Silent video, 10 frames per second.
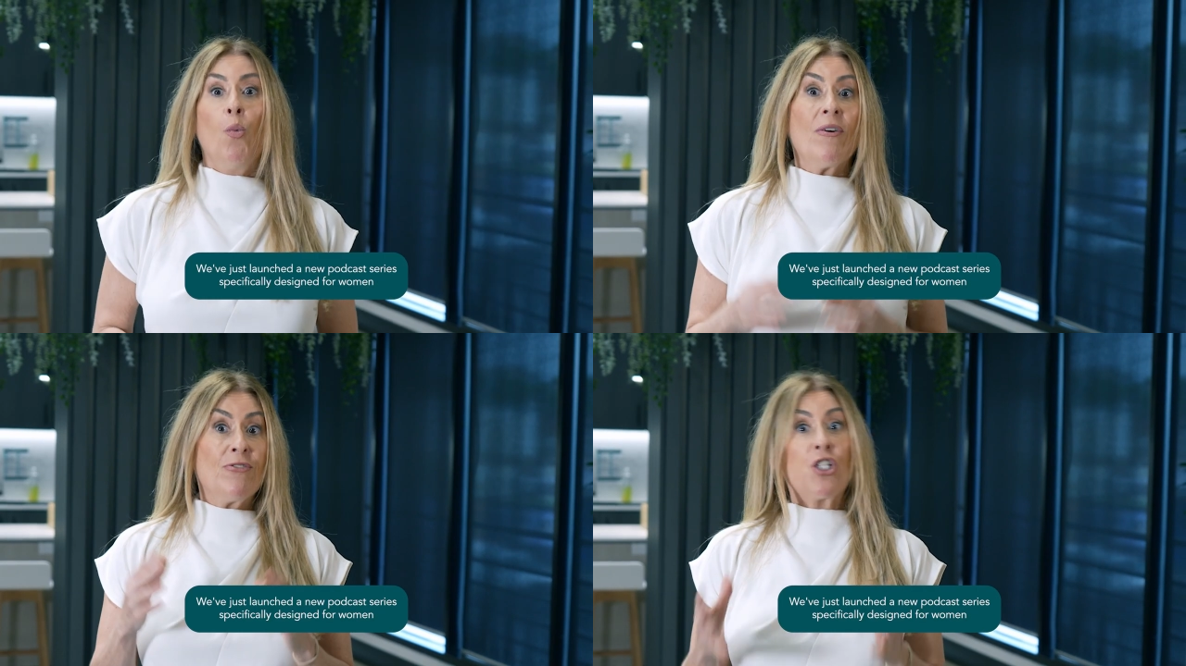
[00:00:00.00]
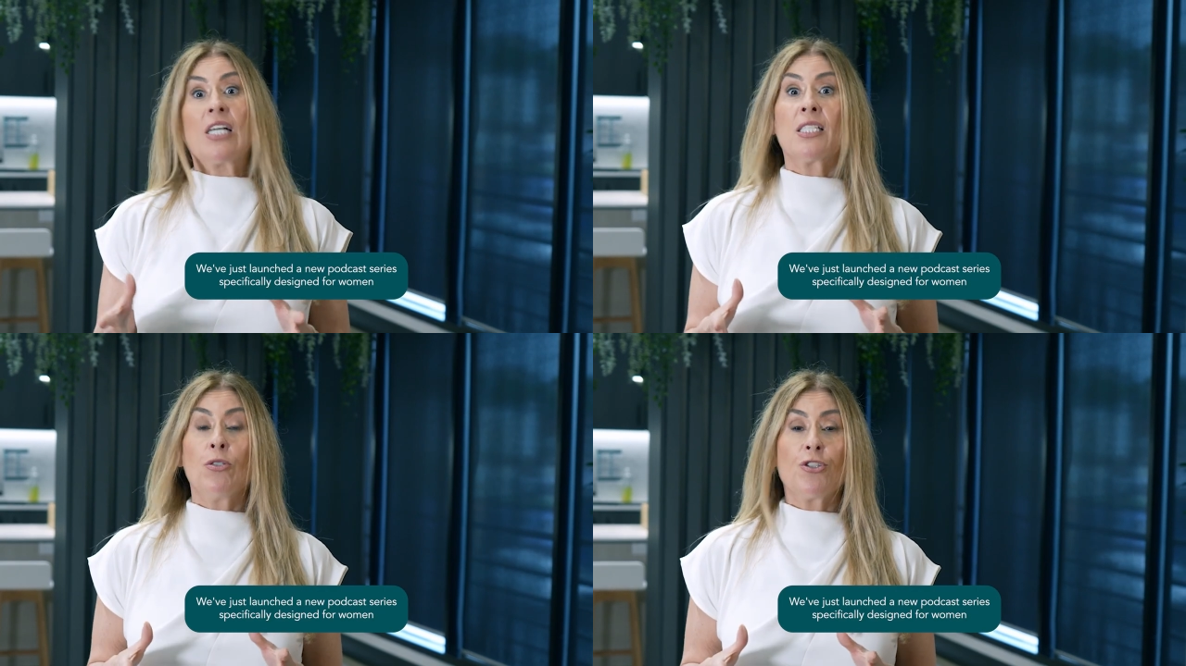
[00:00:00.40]
We've
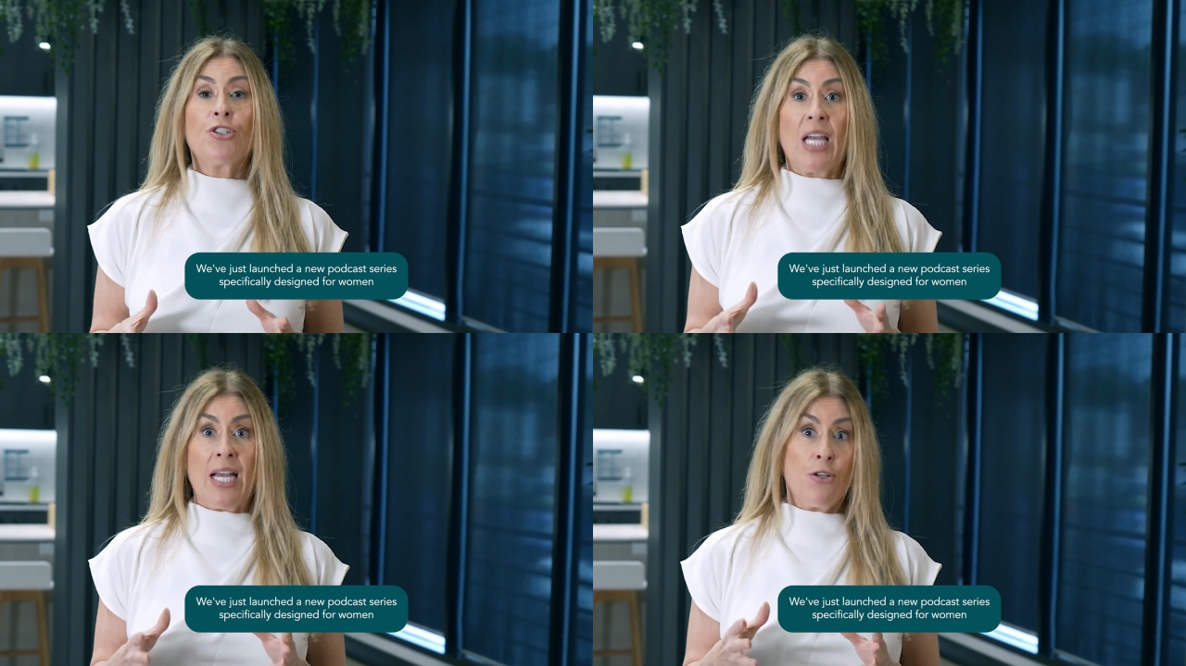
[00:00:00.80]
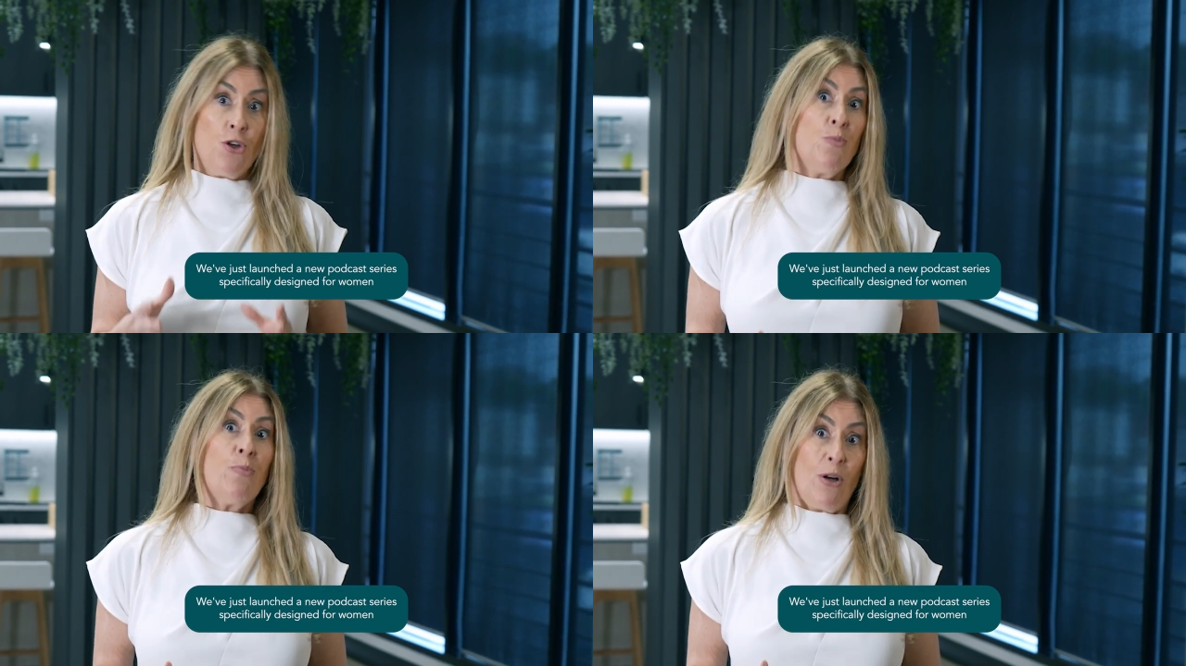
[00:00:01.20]
just launched a
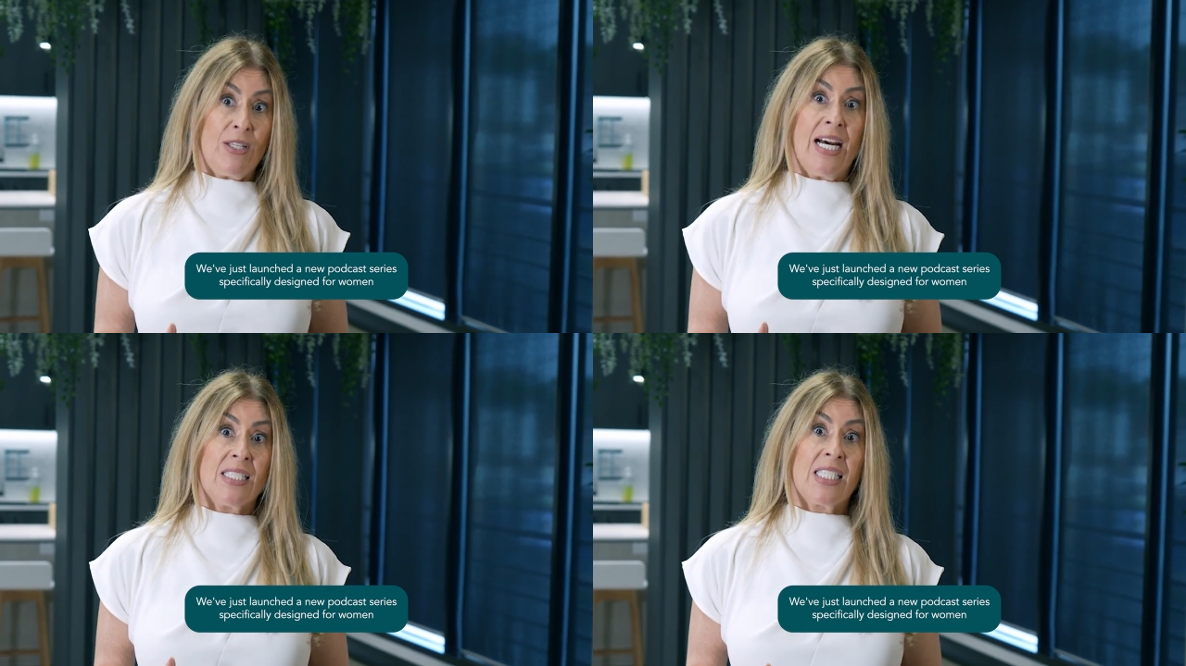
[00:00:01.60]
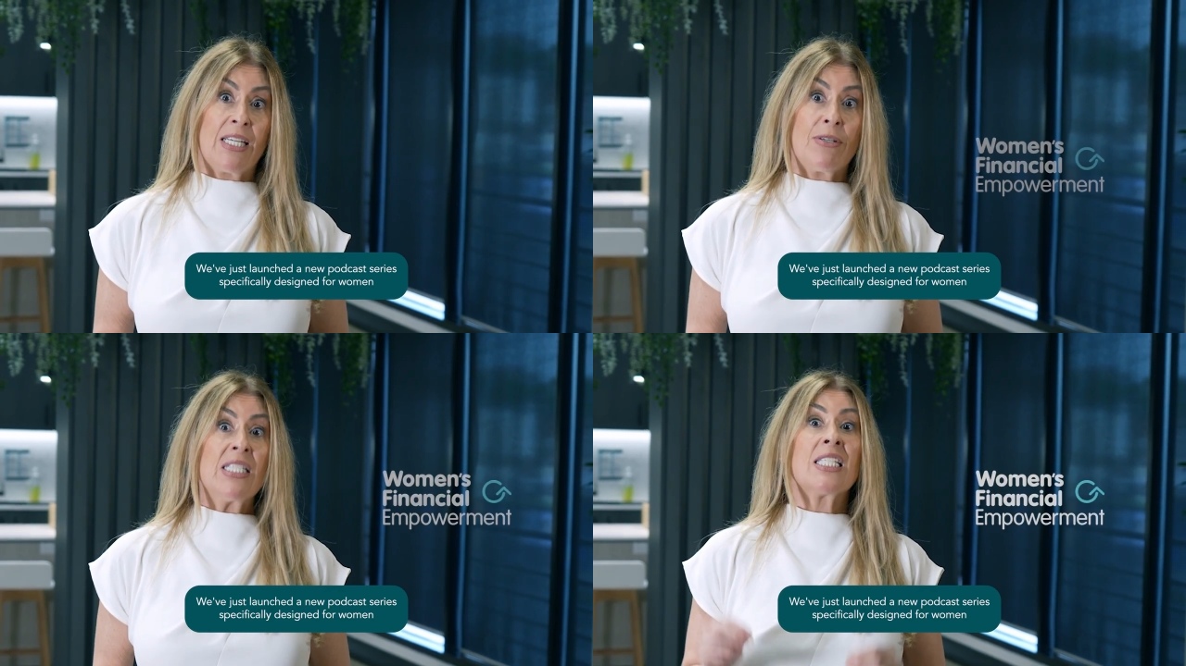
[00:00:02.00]
new podcast
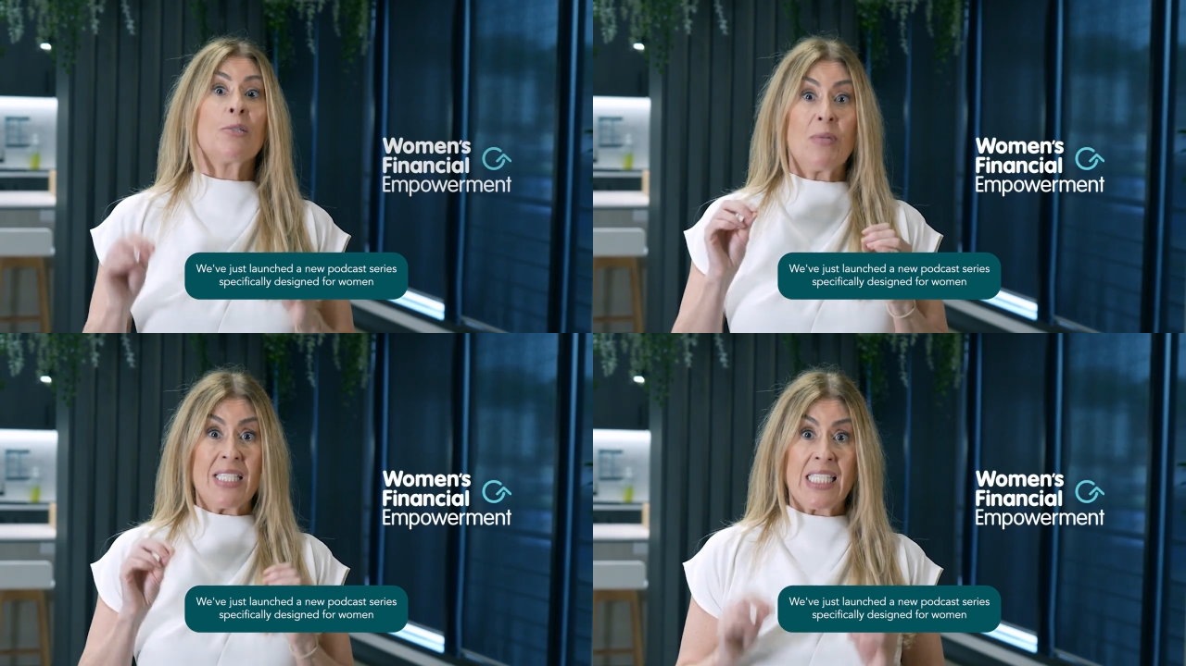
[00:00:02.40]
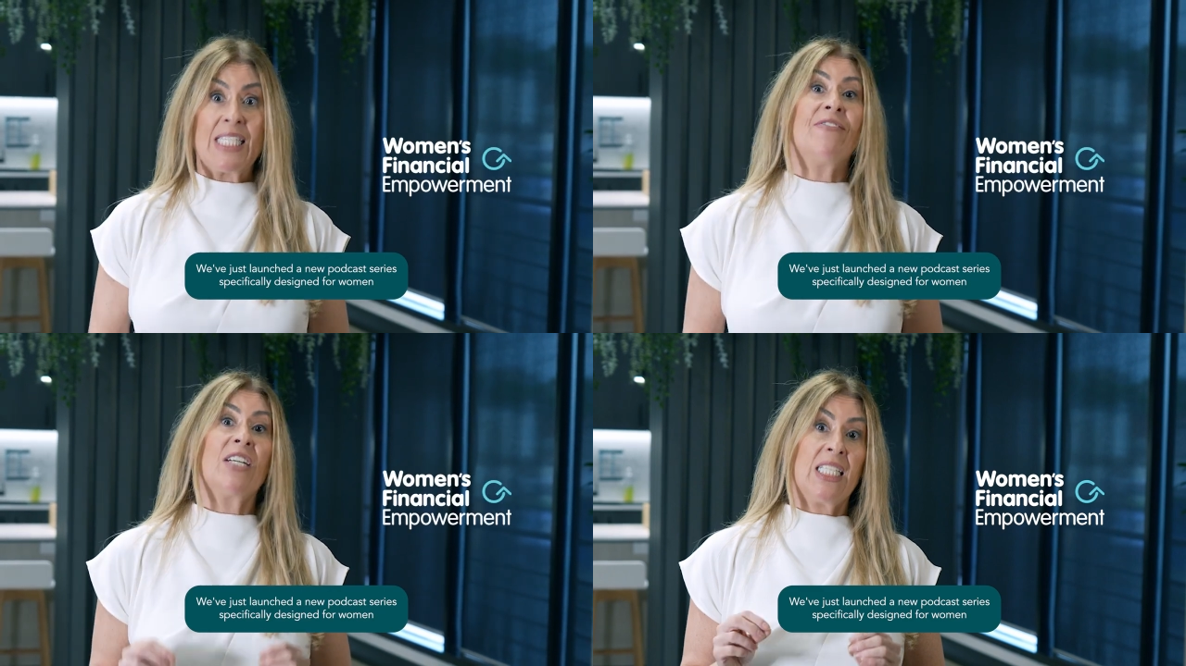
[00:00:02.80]
series
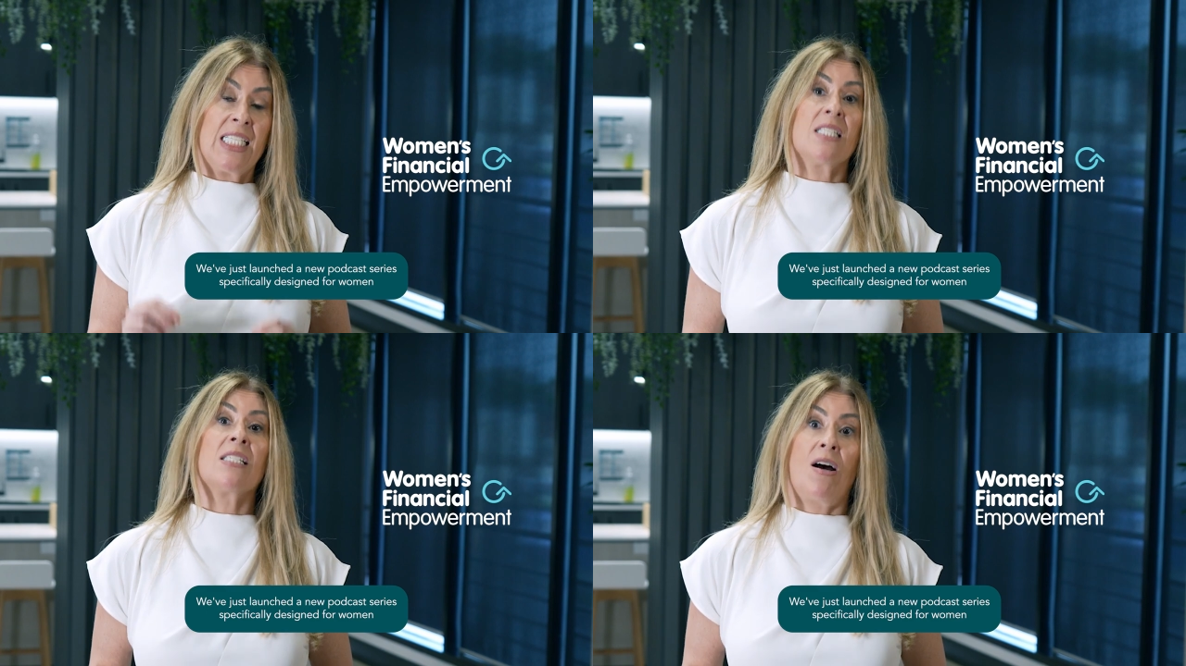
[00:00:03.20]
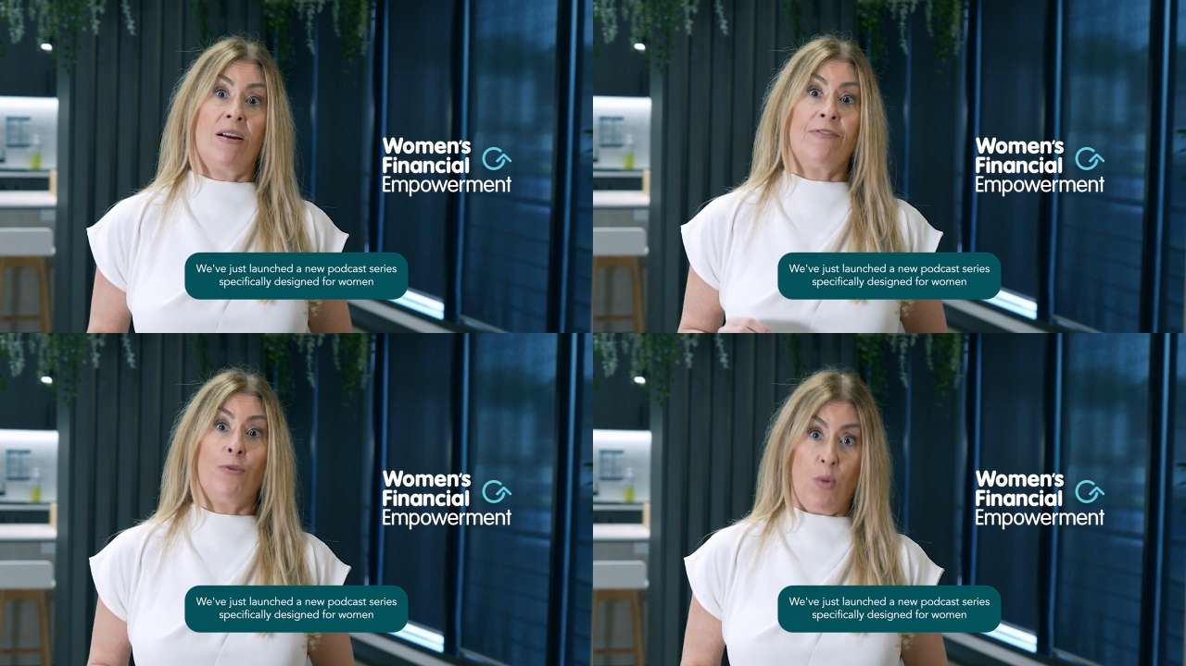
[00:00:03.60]
specifically
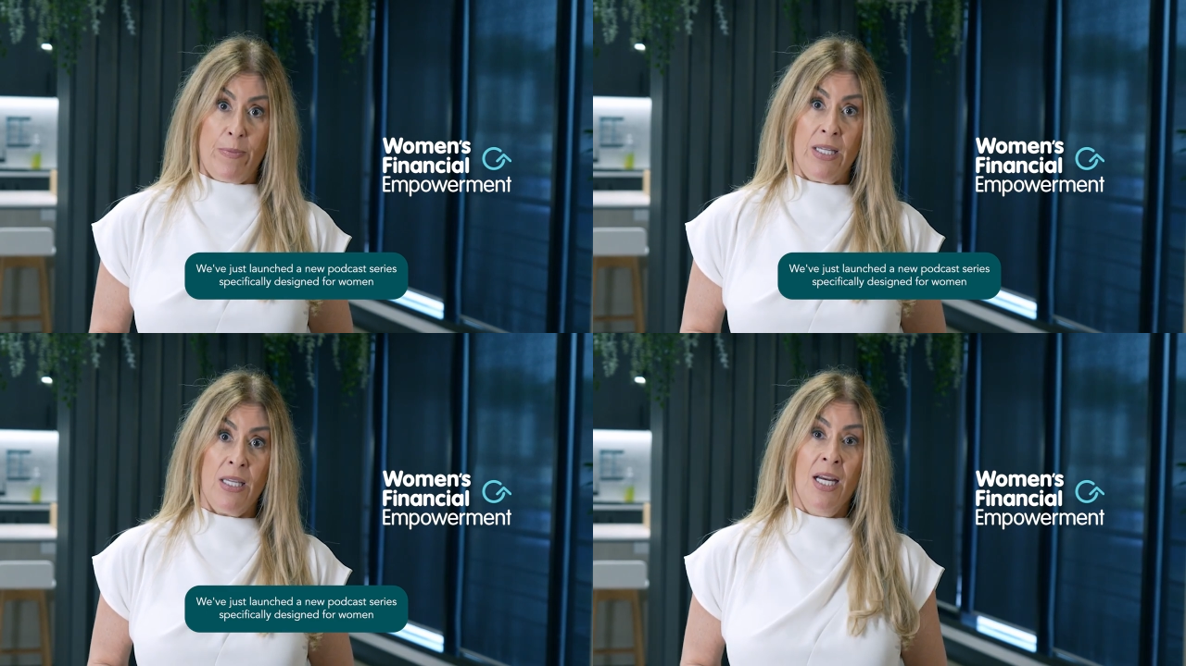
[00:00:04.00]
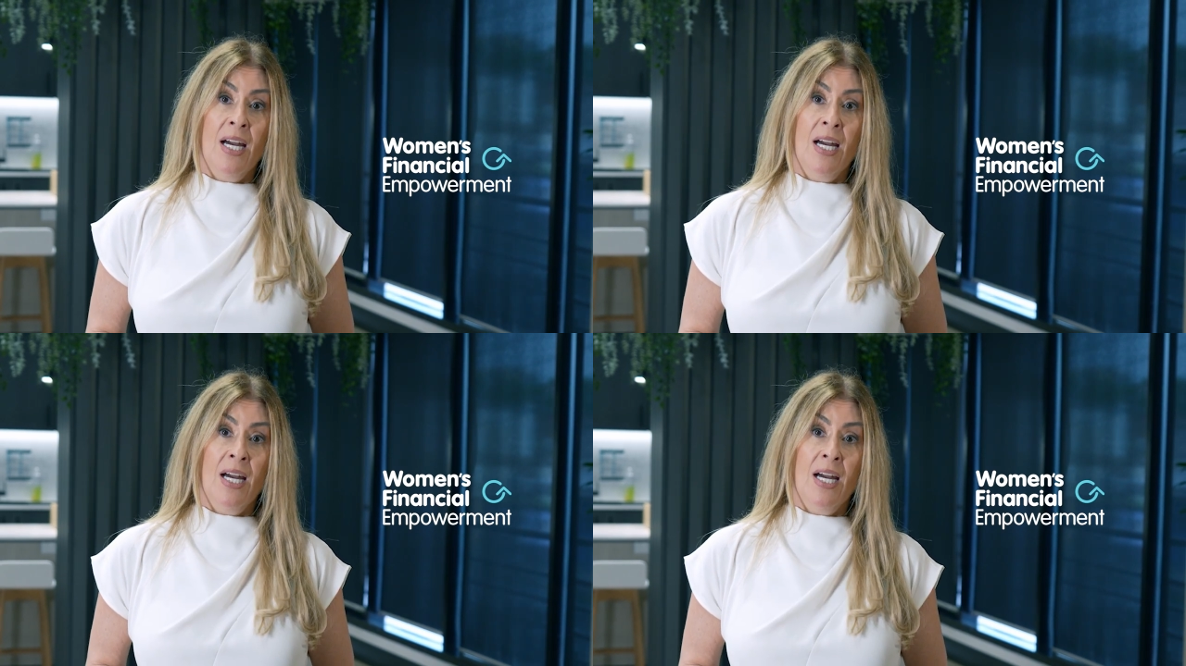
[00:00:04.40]
designed for women